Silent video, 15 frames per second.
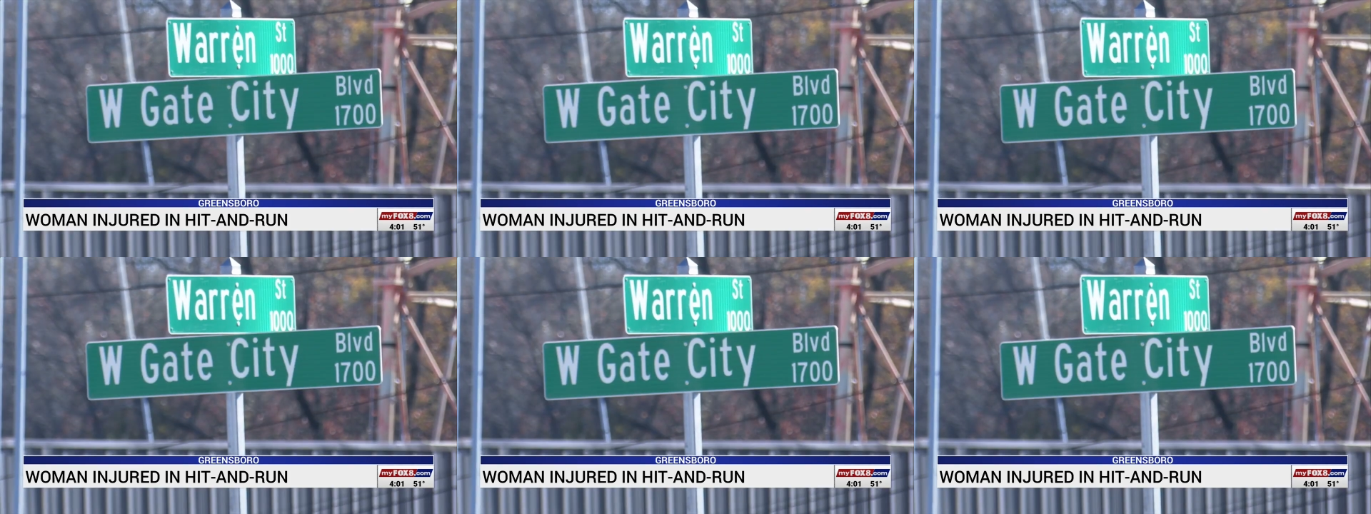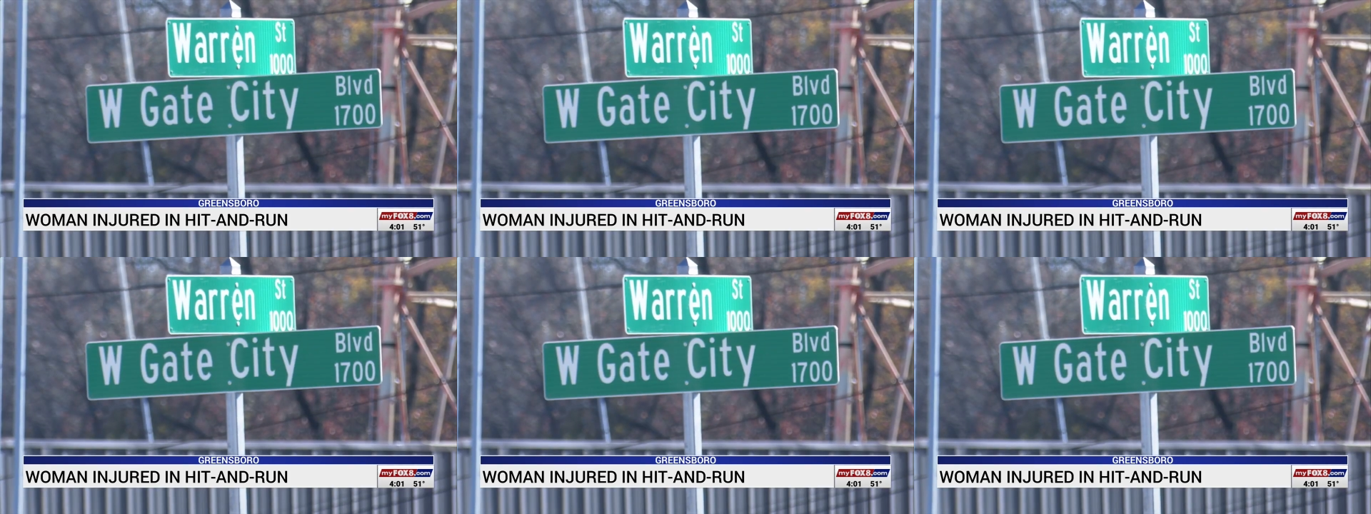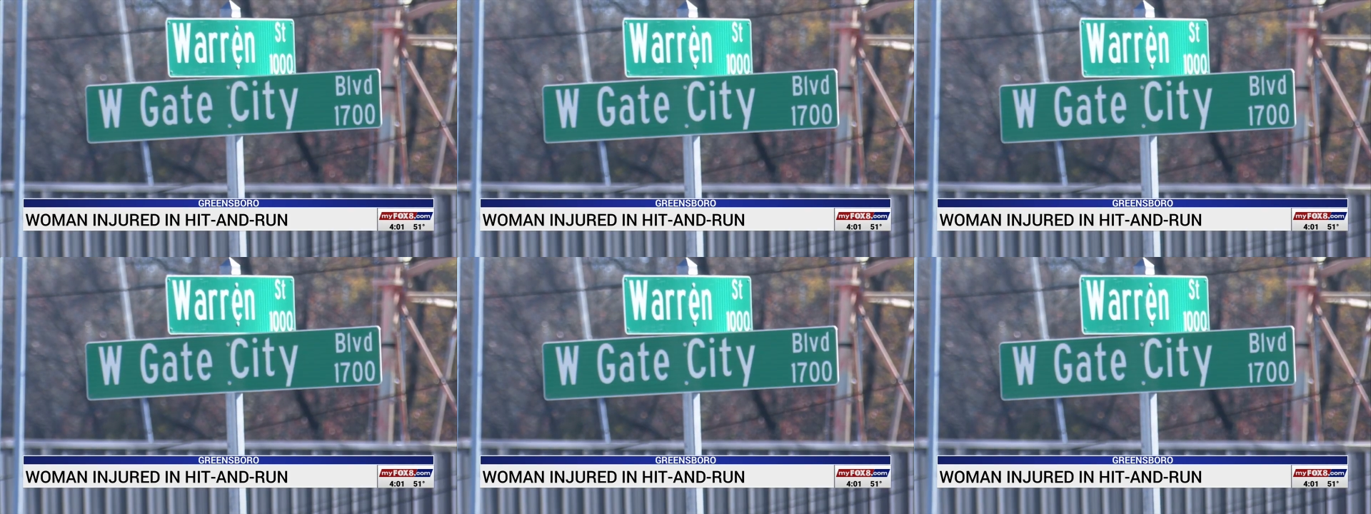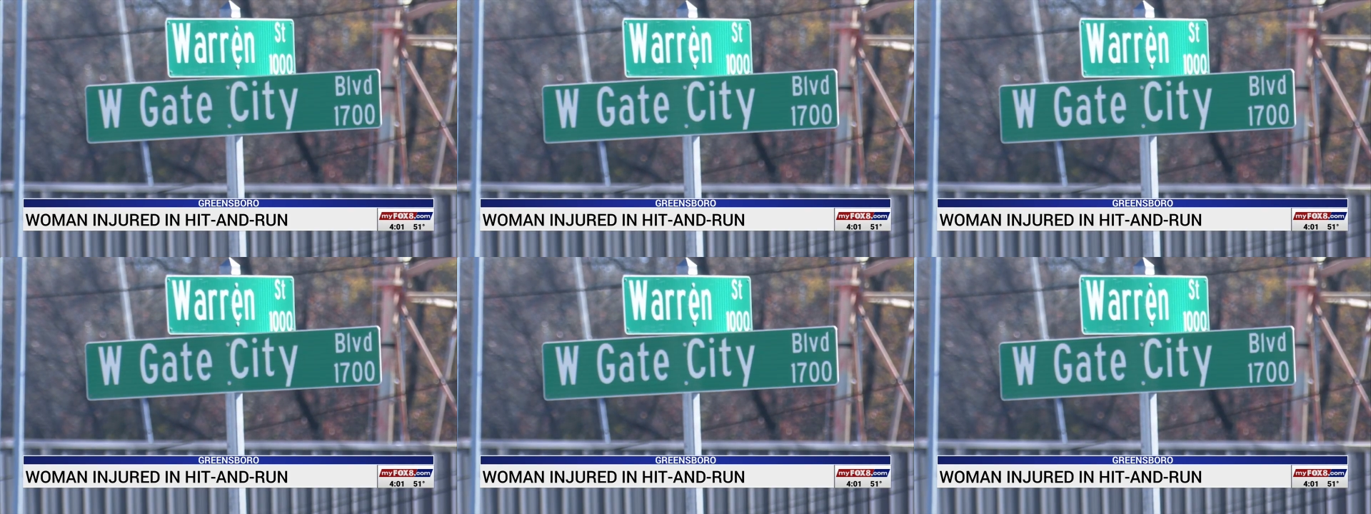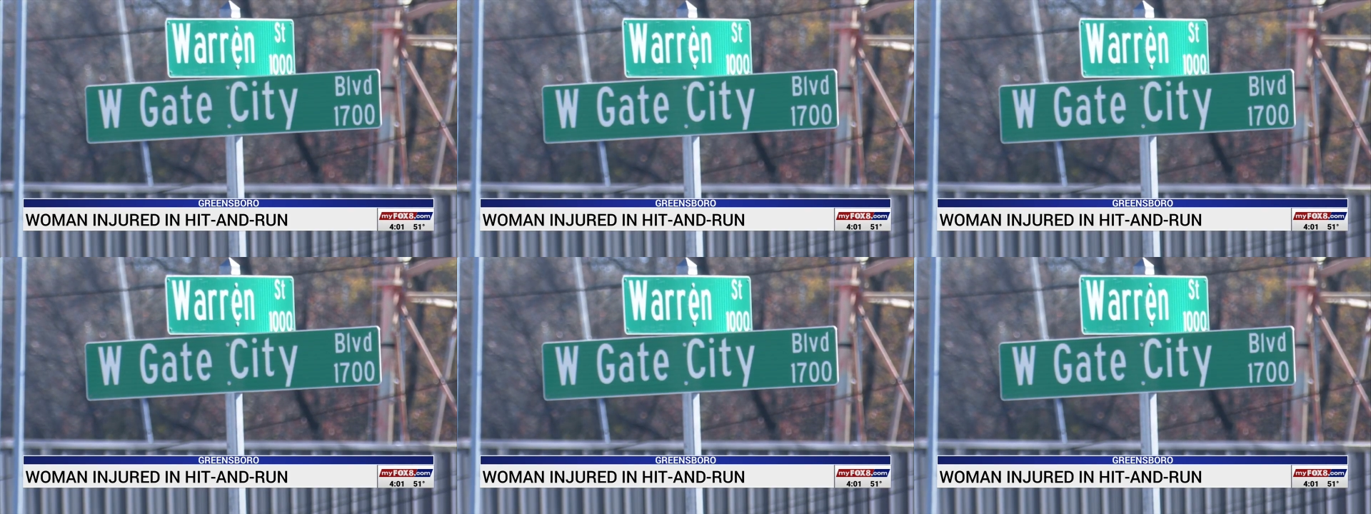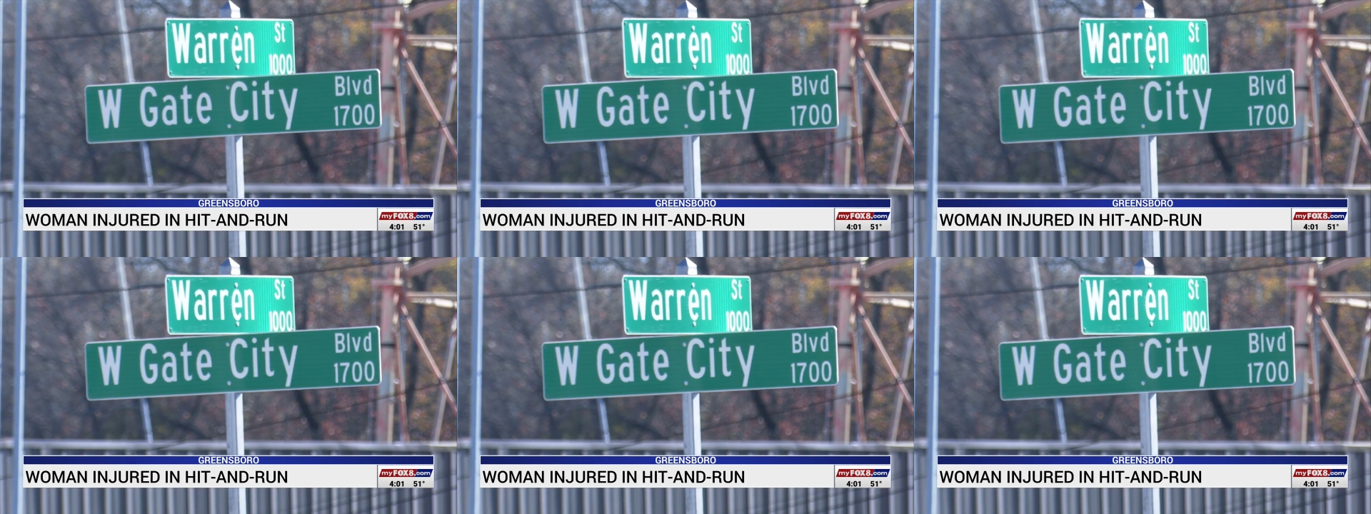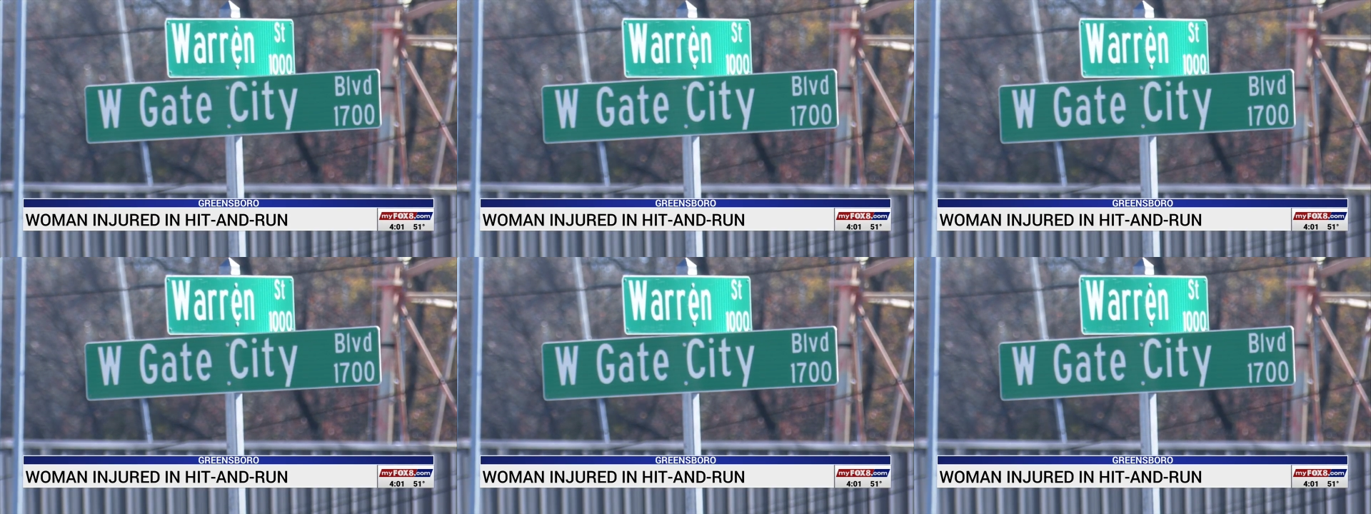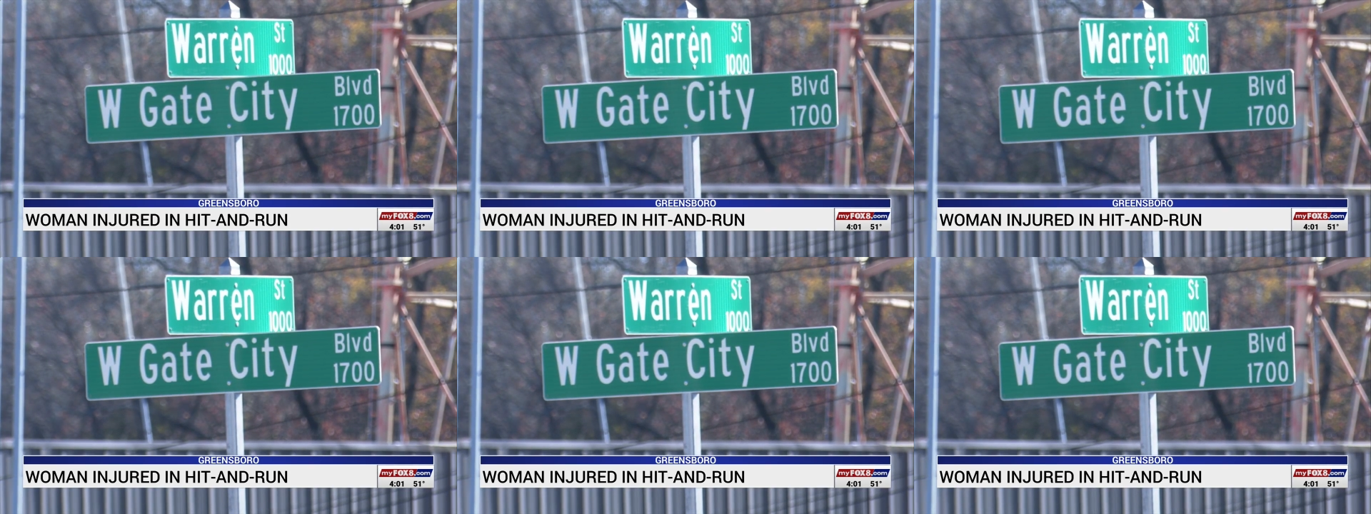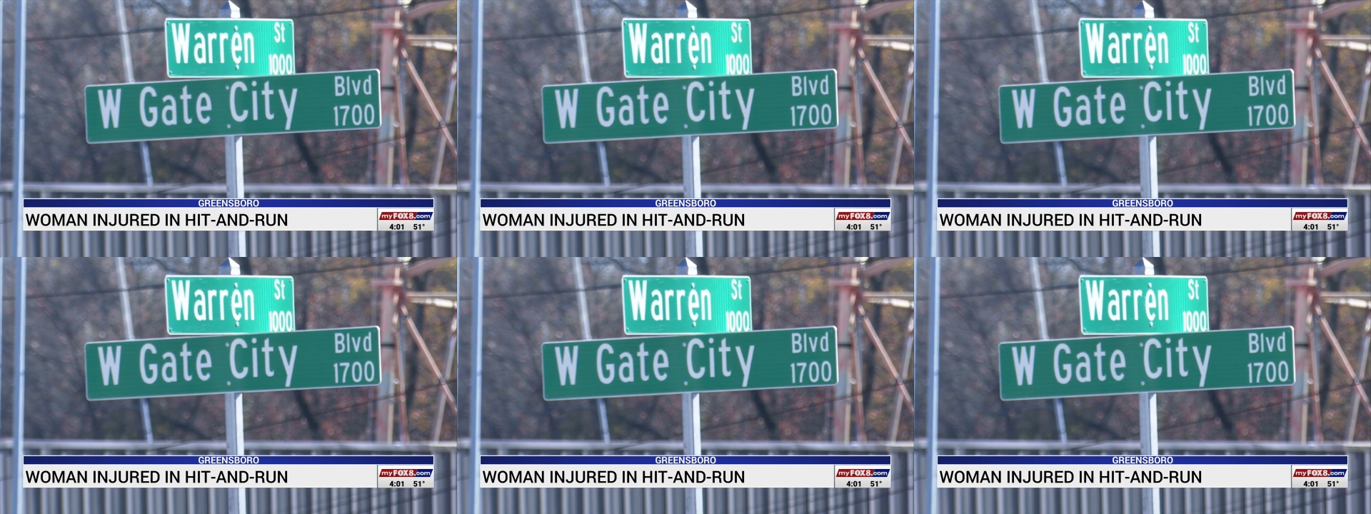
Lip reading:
[unreadable: no face in view]